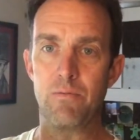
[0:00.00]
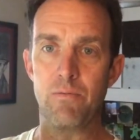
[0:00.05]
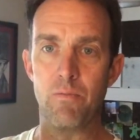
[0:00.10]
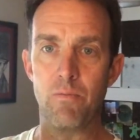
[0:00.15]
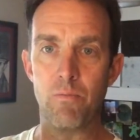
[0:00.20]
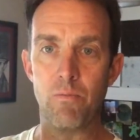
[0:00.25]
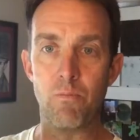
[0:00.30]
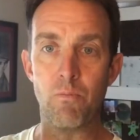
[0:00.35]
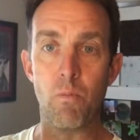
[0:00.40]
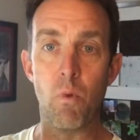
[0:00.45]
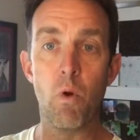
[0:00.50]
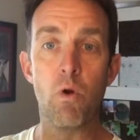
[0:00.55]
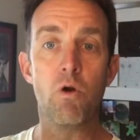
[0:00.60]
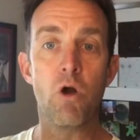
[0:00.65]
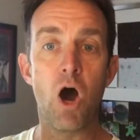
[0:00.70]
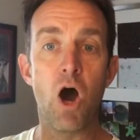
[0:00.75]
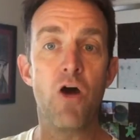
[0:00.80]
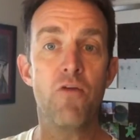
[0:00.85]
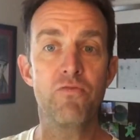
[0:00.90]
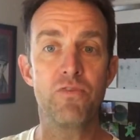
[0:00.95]
more
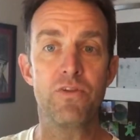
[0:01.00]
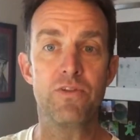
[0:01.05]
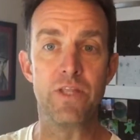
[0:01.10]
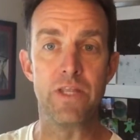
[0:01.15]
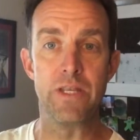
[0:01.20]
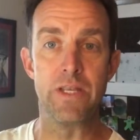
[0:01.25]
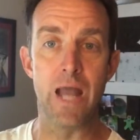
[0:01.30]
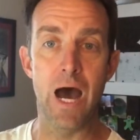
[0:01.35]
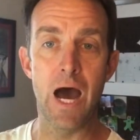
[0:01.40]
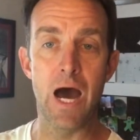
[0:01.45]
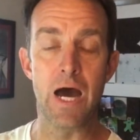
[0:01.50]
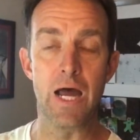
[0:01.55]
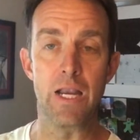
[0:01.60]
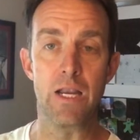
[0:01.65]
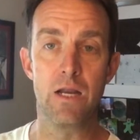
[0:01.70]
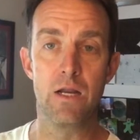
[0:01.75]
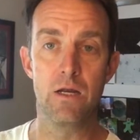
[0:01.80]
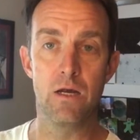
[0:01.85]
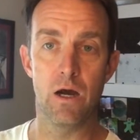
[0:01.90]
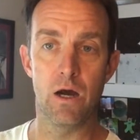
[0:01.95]
often than not,
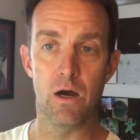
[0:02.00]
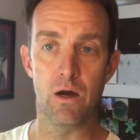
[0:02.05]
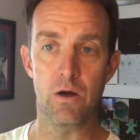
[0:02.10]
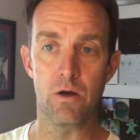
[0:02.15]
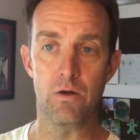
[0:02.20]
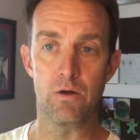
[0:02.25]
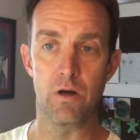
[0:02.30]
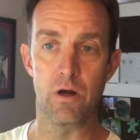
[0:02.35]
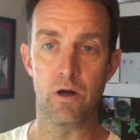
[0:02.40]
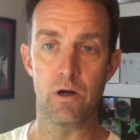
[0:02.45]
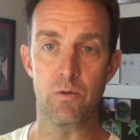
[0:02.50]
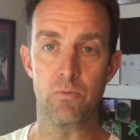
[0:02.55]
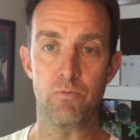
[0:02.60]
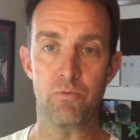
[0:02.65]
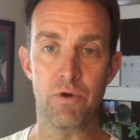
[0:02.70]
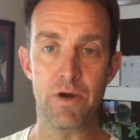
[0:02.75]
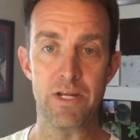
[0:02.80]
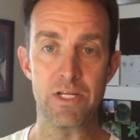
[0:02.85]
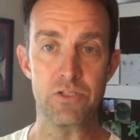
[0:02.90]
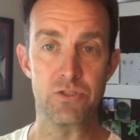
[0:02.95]
our
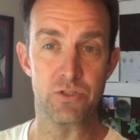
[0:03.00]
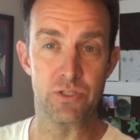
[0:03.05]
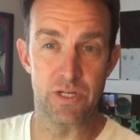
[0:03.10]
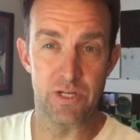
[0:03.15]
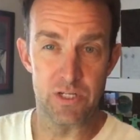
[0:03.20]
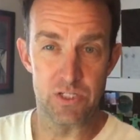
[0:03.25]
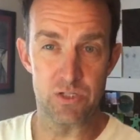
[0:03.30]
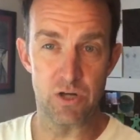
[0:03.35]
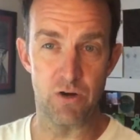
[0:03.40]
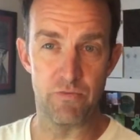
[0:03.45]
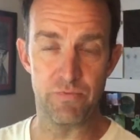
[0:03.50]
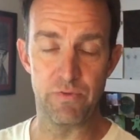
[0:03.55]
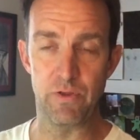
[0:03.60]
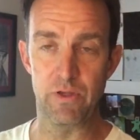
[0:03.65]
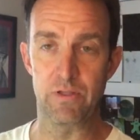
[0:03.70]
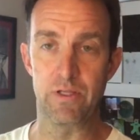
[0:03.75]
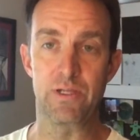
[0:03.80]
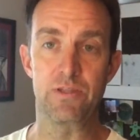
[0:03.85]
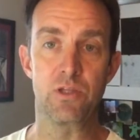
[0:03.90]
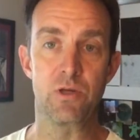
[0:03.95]
brains are going to start feeling
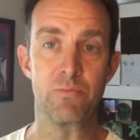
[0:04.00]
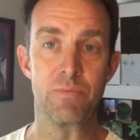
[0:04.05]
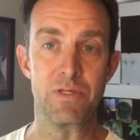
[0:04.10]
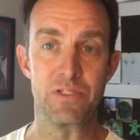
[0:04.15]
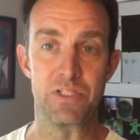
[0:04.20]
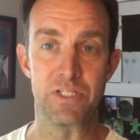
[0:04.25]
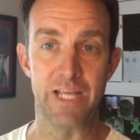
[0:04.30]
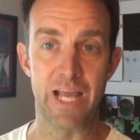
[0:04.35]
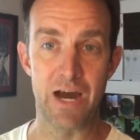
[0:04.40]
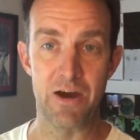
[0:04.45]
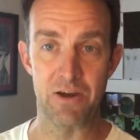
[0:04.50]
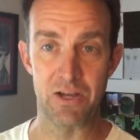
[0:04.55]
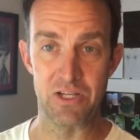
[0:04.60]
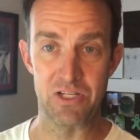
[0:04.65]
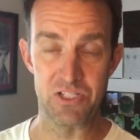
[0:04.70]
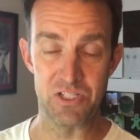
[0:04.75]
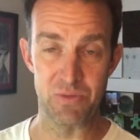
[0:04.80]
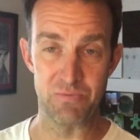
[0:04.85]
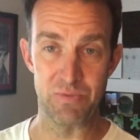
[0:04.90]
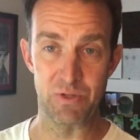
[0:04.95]
like they're missing out on
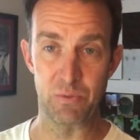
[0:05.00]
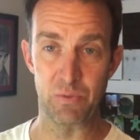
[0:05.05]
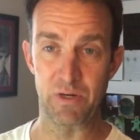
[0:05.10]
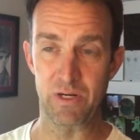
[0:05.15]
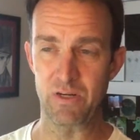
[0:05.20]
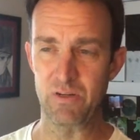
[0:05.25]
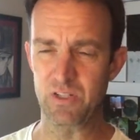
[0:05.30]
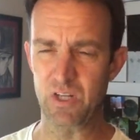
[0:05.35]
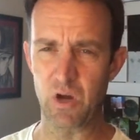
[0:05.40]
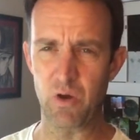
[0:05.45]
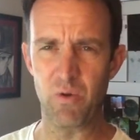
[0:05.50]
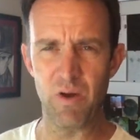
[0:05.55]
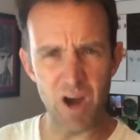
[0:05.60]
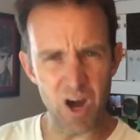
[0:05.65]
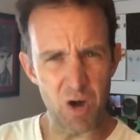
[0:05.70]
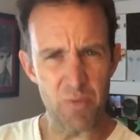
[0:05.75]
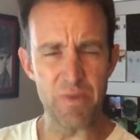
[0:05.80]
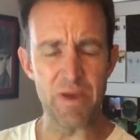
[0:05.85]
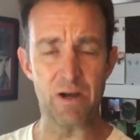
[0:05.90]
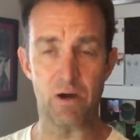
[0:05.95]
something. We're going to go,
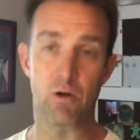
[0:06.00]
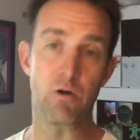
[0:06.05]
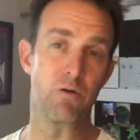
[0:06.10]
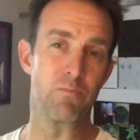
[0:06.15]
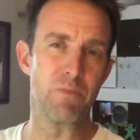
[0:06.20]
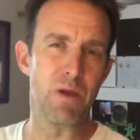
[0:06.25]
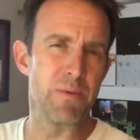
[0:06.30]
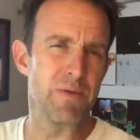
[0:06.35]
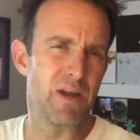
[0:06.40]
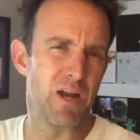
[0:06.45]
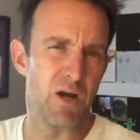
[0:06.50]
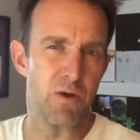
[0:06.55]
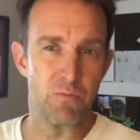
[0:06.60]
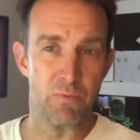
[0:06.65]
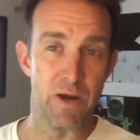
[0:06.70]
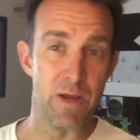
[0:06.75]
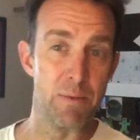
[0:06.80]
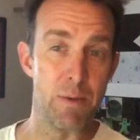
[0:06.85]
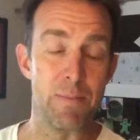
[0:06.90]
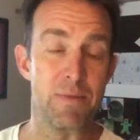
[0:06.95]
oh man, or maybe not our
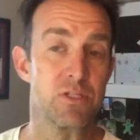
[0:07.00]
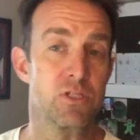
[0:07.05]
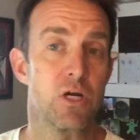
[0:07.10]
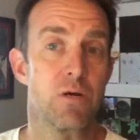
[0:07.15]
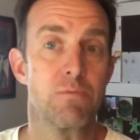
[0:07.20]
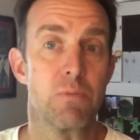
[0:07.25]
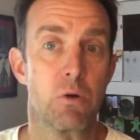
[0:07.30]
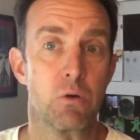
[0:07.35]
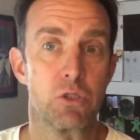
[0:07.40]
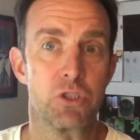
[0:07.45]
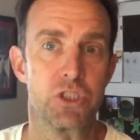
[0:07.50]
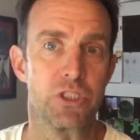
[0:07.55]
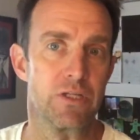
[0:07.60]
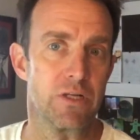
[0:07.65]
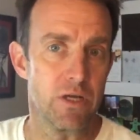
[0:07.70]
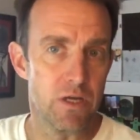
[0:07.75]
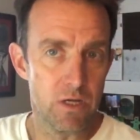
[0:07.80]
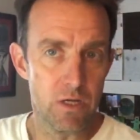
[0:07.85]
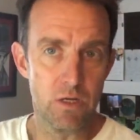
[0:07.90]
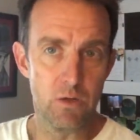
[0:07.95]
brain, maybe it's our emotion,
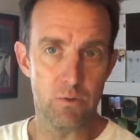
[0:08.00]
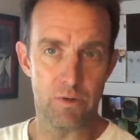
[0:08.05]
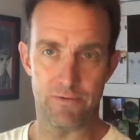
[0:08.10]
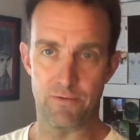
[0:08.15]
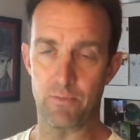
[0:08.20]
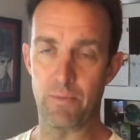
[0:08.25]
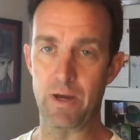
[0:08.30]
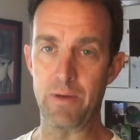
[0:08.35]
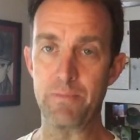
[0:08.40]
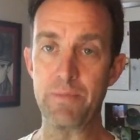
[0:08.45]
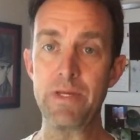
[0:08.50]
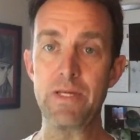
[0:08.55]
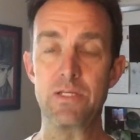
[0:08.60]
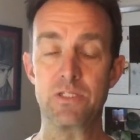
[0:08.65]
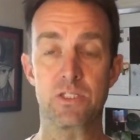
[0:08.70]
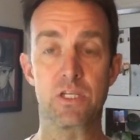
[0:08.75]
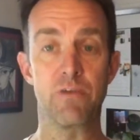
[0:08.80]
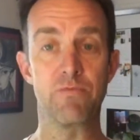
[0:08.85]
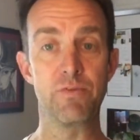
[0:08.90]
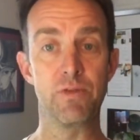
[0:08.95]
whatever it might be, is
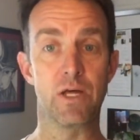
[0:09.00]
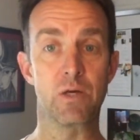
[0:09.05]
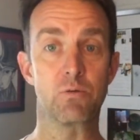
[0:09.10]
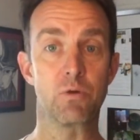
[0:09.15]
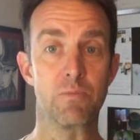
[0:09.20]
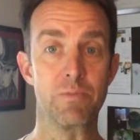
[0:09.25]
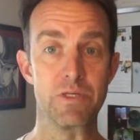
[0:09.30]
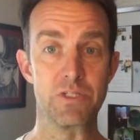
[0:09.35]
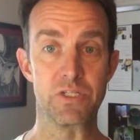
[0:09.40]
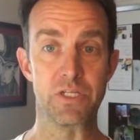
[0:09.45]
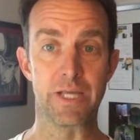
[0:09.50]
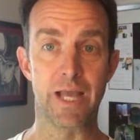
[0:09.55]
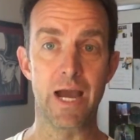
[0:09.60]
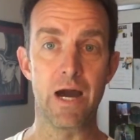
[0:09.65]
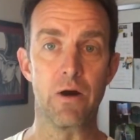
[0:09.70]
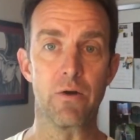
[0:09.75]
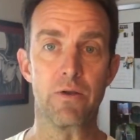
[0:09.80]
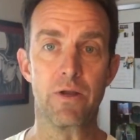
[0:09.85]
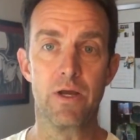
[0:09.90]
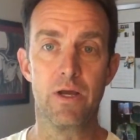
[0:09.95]
going to feel like we're missing
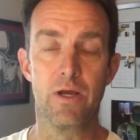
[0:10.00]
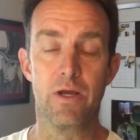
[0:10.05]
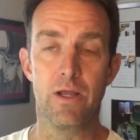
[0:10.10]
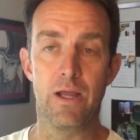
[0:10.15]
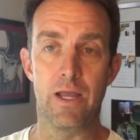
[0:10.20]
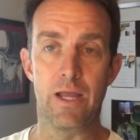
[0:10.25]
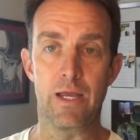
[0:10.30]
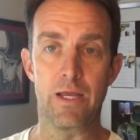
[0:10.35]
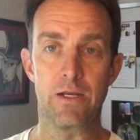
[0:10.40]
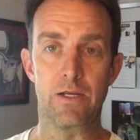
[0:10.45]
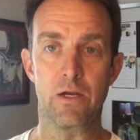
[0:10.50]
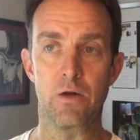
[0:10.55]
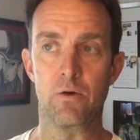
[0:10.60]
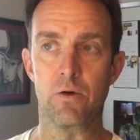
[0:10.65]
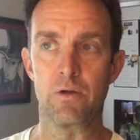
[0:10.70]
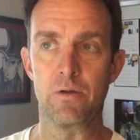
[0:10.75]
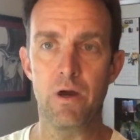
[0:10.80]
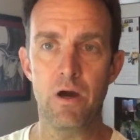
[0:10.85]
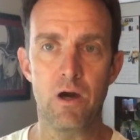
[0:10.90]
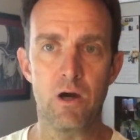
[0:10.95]
out and
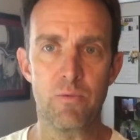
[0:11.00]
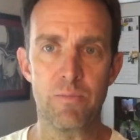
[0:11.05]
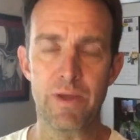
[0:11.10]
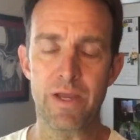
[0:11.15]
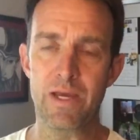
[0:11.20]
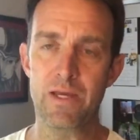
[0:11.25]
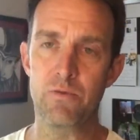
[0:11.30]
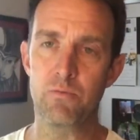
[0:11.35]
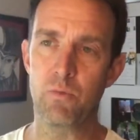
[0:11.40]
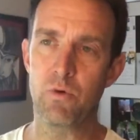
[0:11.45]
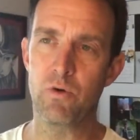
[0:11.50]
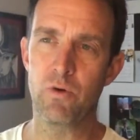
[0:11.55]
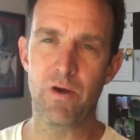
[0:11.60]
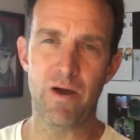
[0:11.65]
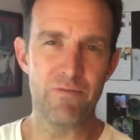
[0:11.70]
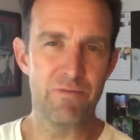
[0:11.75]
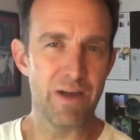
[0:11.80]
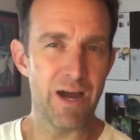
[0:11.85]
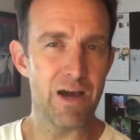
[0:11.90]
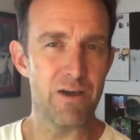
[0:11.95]
going, oh man, well,
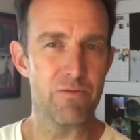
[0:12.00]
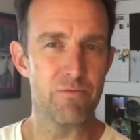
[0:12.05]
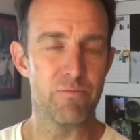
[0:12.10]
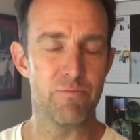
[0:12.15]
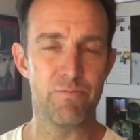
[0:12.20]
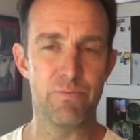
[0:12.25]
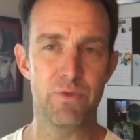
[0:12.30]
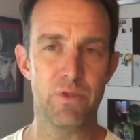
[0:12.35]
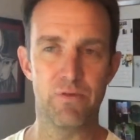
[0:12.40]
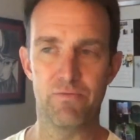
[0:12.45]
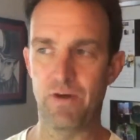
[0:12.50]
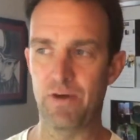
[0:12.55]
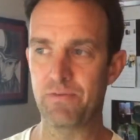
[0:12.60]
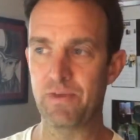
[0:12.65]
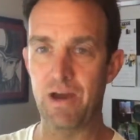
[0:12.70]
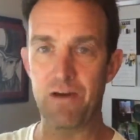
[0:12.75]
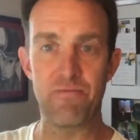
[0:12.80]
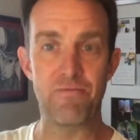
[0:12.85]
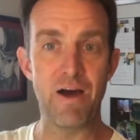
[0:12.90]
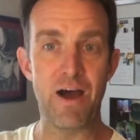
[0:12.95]
if I've
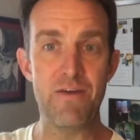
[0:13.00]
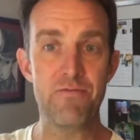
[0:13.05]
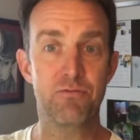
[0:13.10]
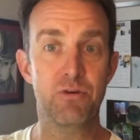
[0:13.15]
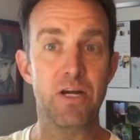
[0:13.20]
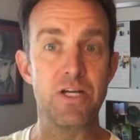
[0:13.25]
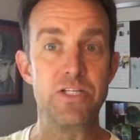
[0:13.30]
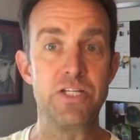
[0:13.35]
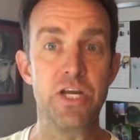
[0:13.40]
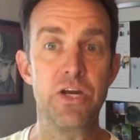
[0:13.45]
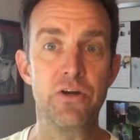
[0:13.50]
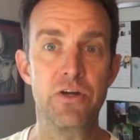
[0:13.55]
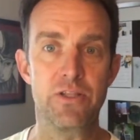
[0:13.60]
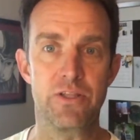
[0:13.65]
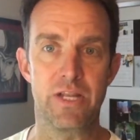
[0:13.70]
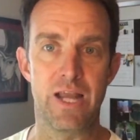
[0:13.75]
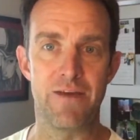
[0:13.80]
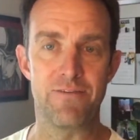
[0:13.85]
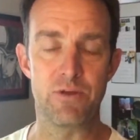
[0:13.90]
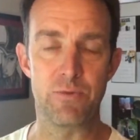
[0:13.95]
got 5 criteria
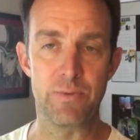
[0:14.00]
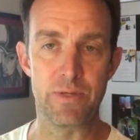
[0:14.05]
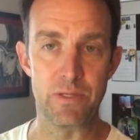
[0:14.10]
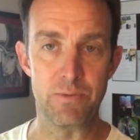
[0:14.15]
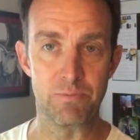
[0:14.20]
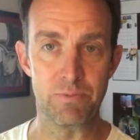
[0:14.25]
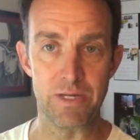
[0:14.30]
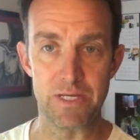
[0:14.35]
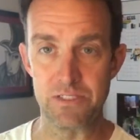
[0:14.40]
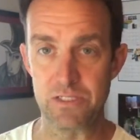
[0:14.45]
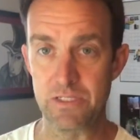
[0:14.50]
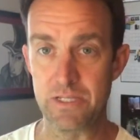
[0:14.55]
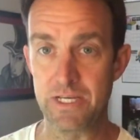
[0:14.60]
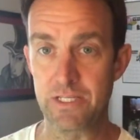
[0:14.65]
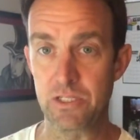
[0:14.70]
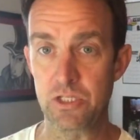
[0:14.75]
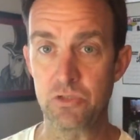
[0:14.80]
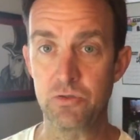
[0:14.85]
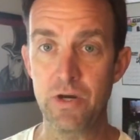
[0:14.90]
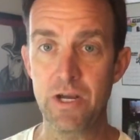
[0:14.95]
that have to be in place to take
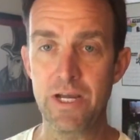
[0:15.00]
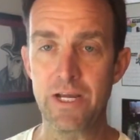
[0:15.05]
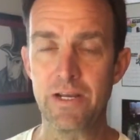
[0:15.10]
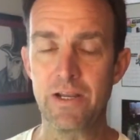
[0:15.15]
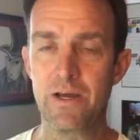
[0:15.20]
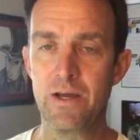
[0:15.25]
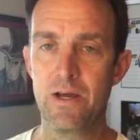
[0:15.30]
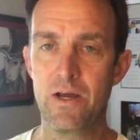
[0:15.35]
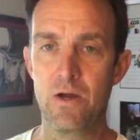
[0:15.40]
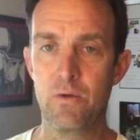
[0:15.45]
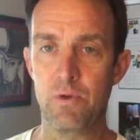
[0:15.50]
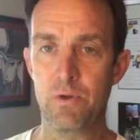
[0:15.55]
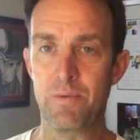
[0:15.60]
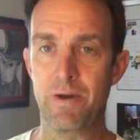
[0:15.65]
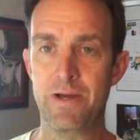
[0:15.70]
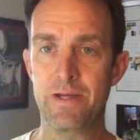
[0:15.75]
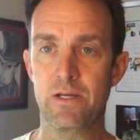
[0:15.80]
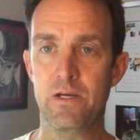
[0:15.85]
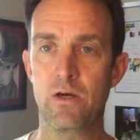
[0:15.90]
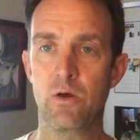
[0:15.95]
the trade, we
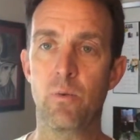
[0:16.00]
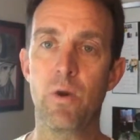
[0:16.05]
might go,